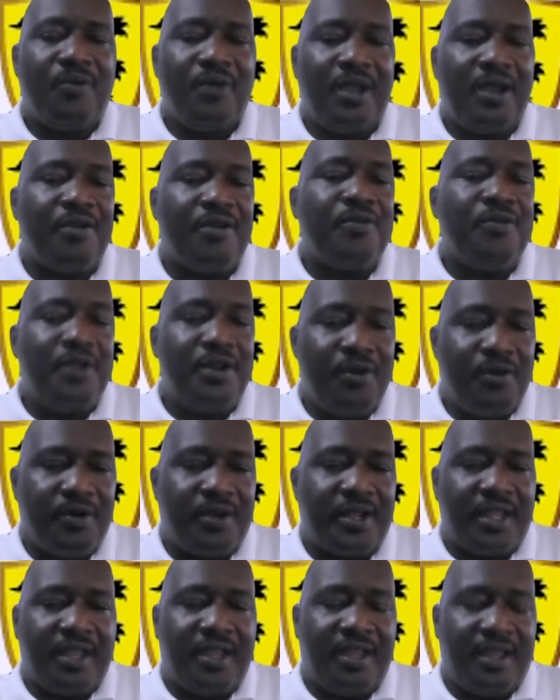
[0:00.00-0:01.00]
we are doing
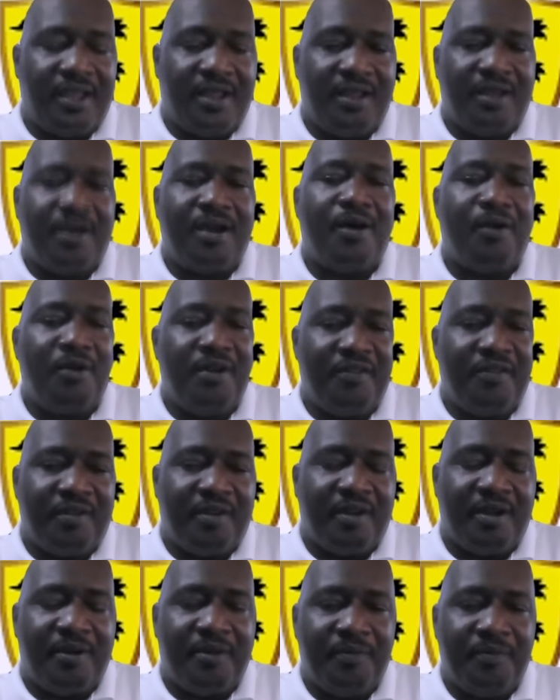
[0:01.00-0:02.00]
okay.
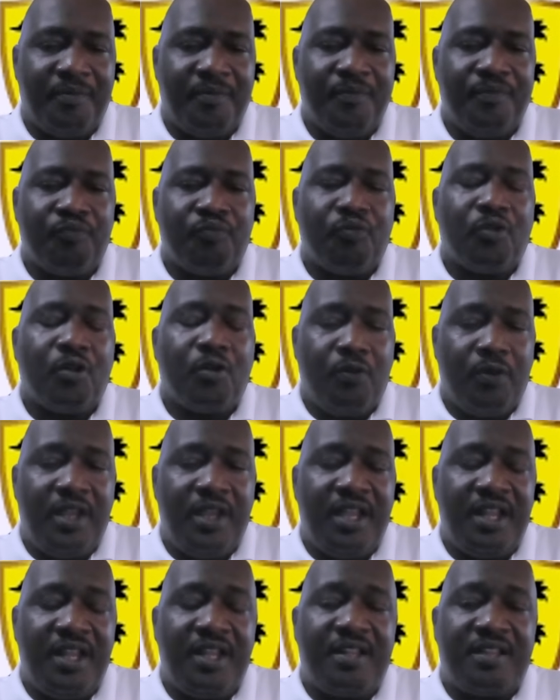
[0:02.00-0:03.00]
However,
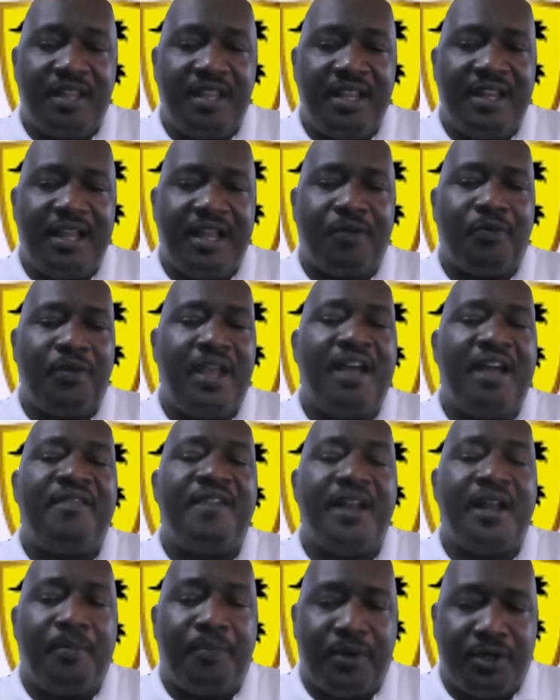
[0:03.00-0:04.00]
we think that we
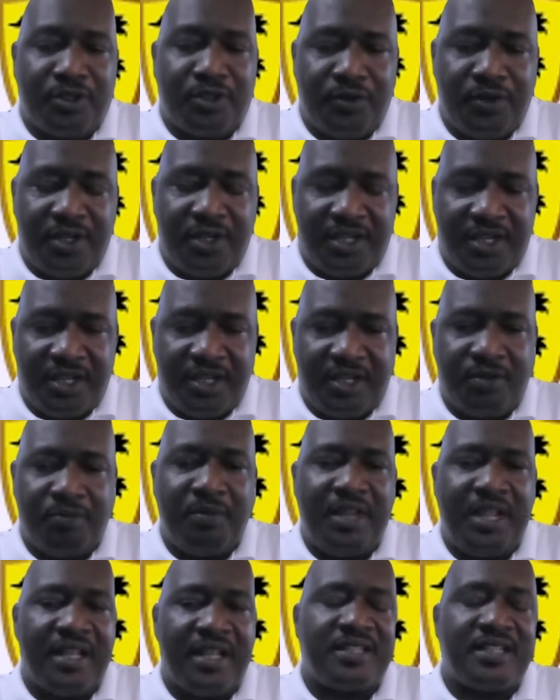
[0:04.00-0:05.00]
have an opportunity
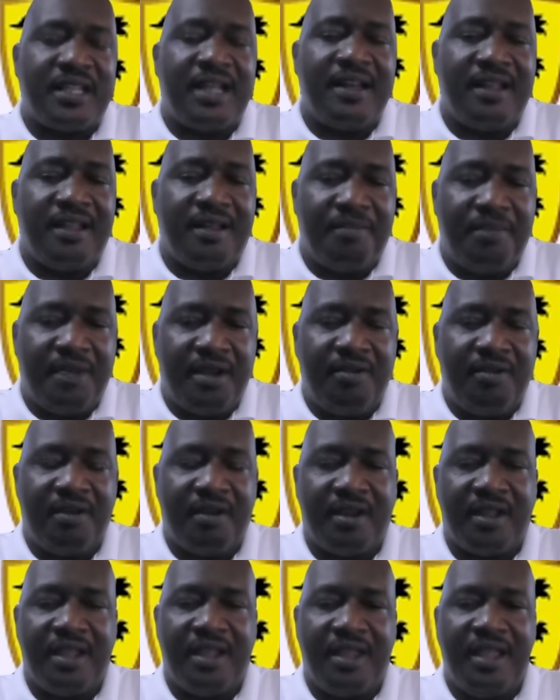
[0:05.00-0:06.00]
to be a standard
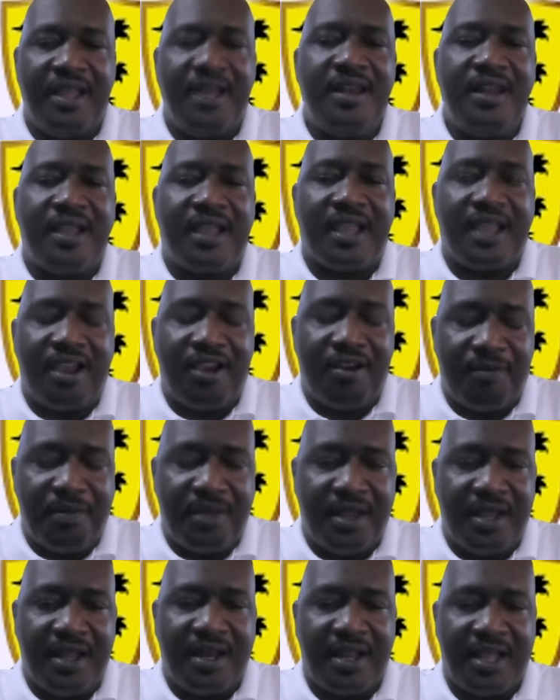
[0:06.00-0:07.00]
bearer in the
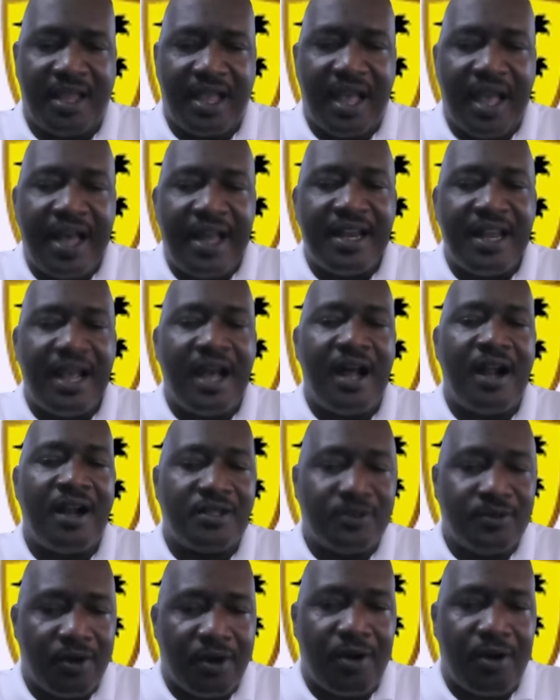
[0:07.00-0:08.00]
Caribbean and
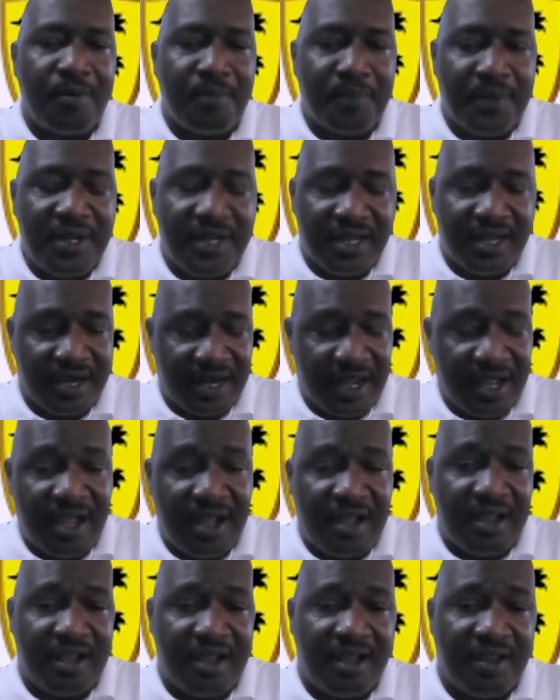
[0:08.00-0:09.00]
also compete at
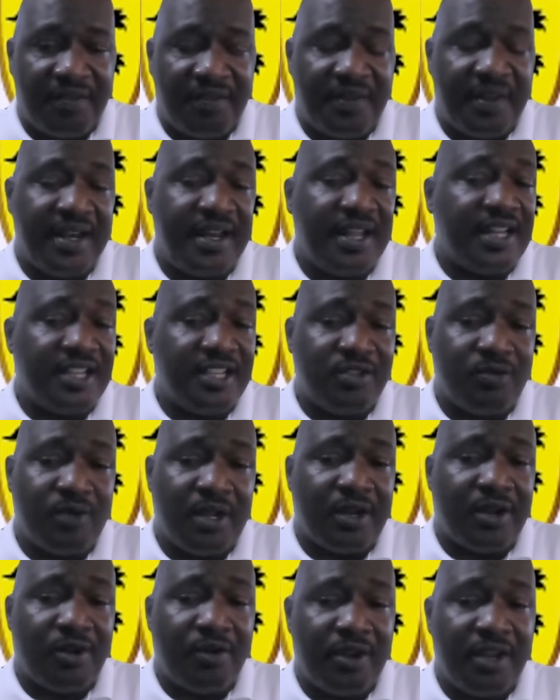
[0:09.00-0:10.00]
CONCACAF, and that is
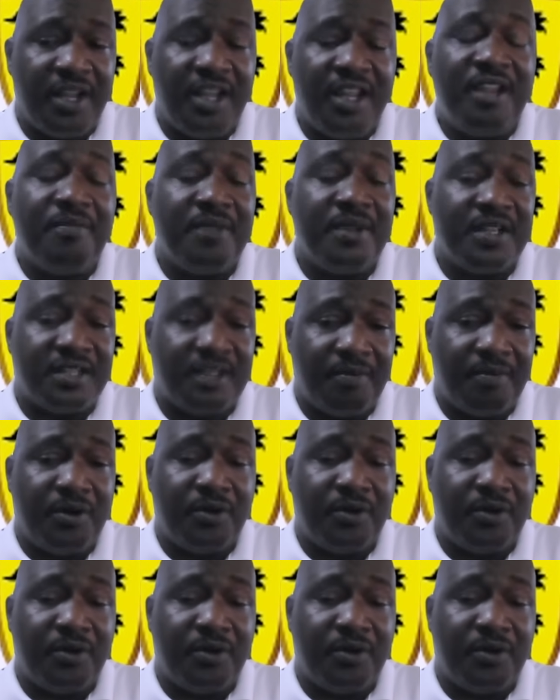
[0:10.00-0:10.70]
what our aim is